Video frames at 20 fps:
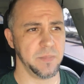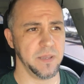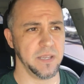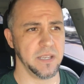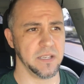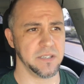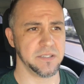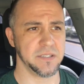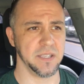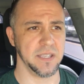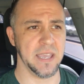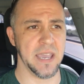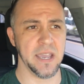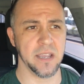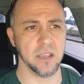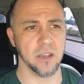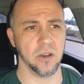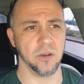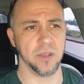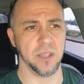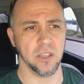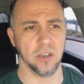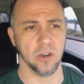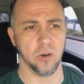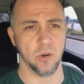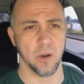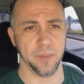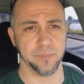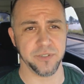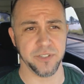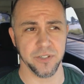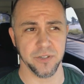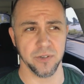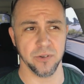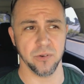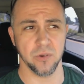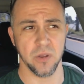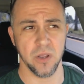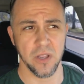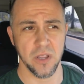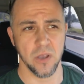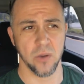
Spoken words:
because the Gecko can go up to,